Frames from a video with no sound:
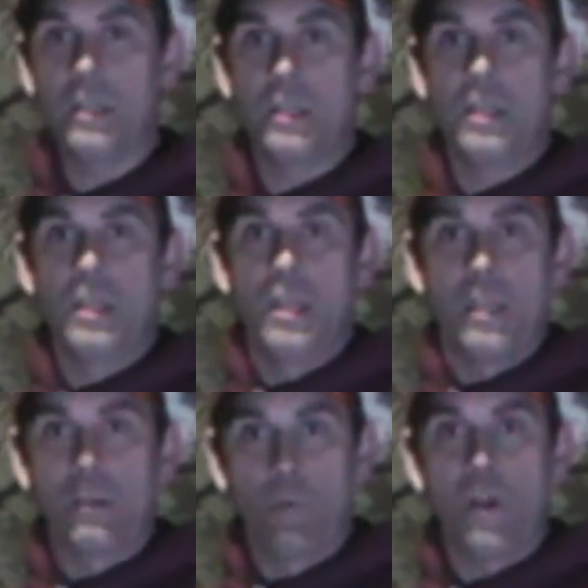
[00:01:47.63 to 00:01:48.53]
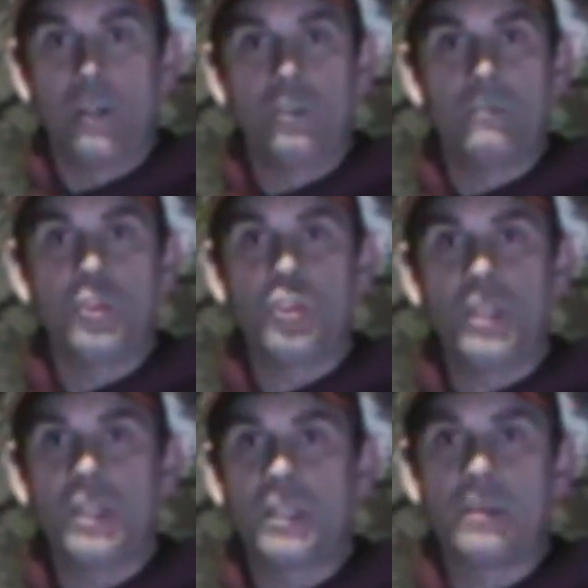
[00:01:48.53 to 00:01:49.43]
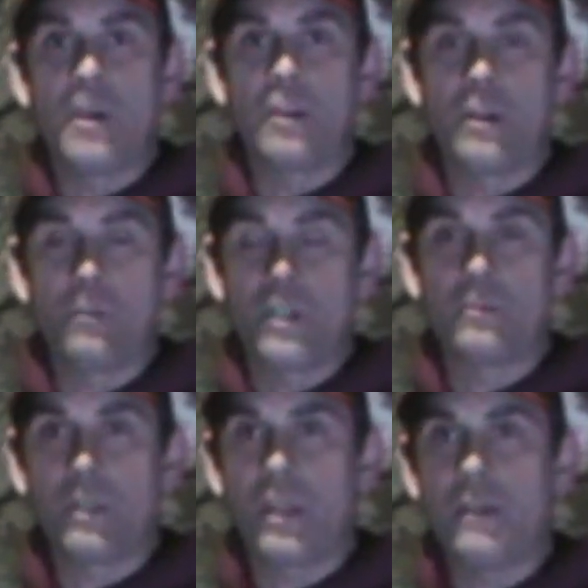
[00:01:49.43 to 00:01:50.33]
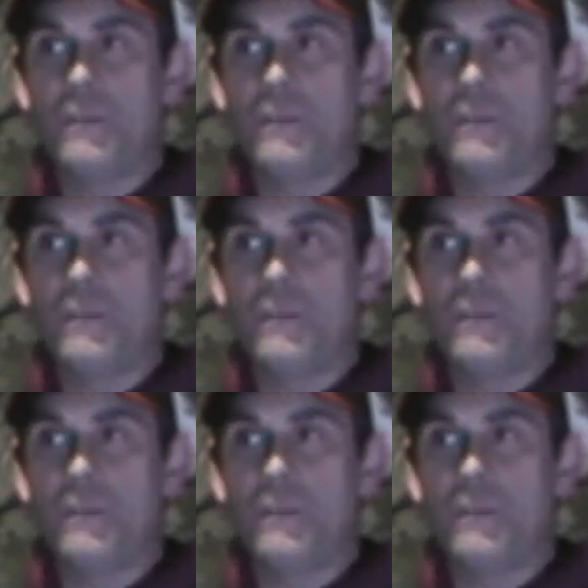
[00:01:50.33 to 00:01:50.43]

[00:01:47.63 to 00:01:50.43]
it, the more I knew the machine and the better I was with it. I